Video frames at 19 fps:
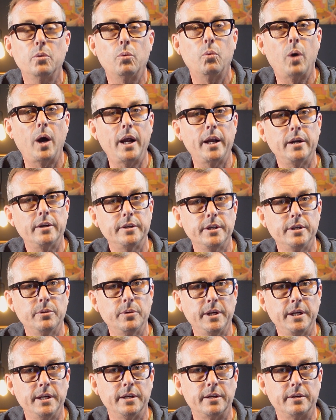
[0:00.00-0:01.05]
Why are you
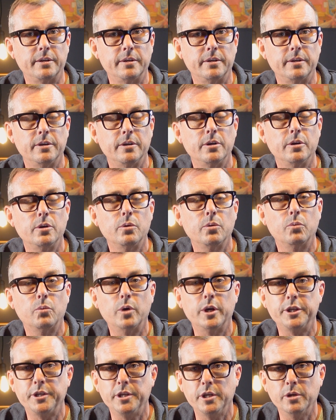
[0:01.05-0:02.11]
here?
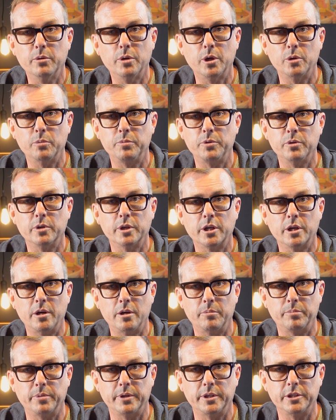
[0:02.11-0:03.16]
What do you hope to
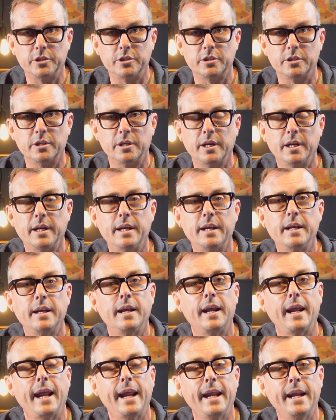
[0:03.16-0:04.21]
accomplish?
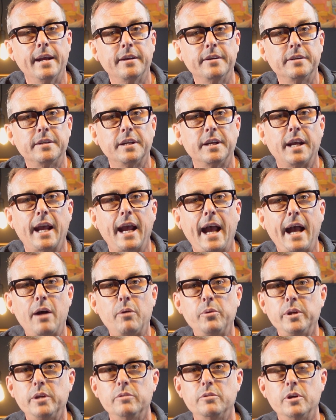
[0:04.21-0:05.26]
And how
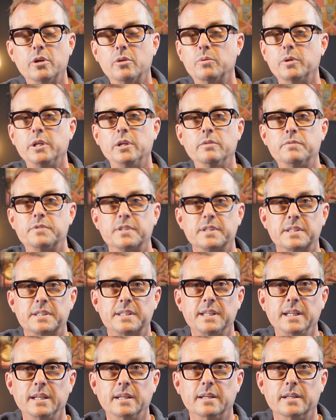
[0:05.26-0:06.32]
will you know when you've
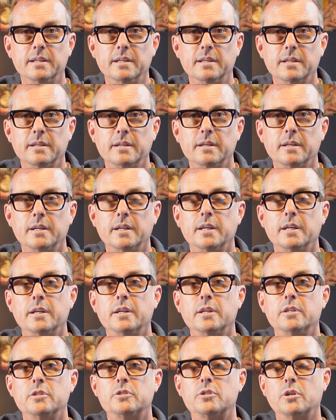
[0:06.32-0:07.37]
succeeded?
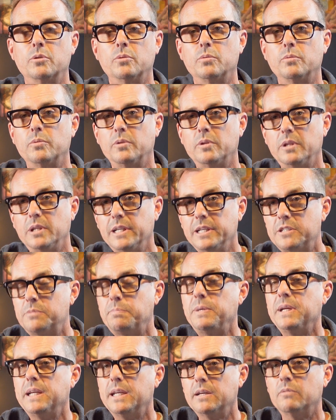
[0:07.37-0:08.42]
So let's
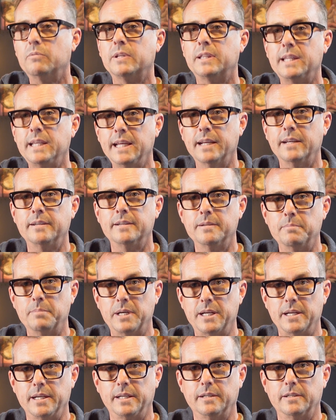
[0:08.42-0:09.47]
begin with the end in
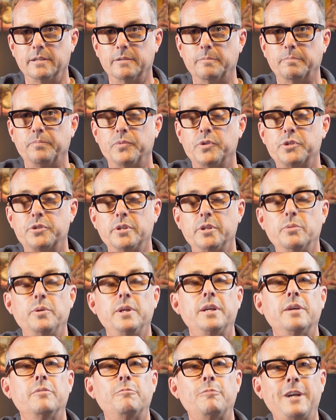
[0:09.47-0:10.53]
mind so that we
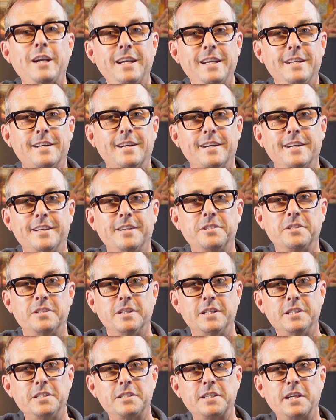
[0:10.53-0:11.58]
can recognize
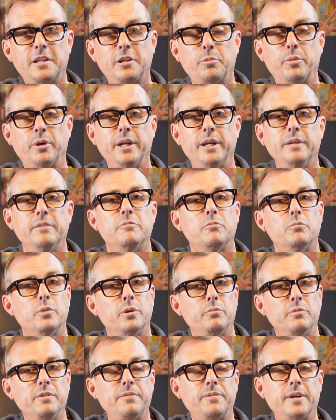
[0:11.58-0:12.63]
and celebrate
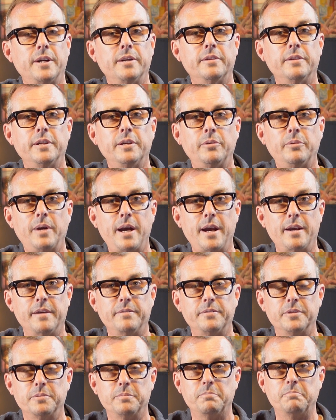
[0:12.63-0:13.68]
when we finally
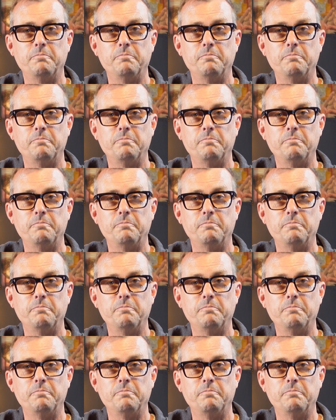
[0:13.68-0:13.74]
arrived.